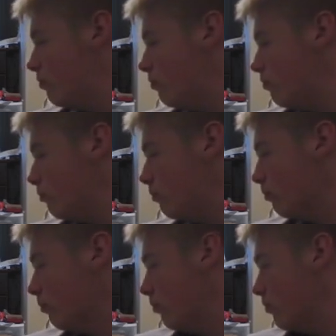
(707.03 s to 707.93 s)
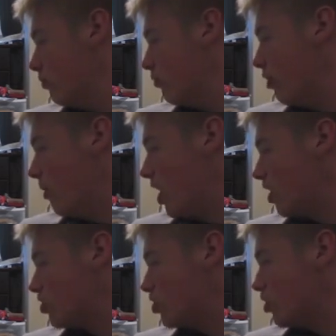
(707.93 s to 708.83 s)
the
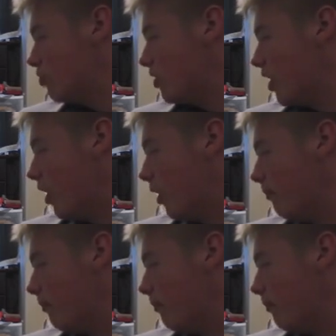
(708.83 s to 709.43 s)
box is over there.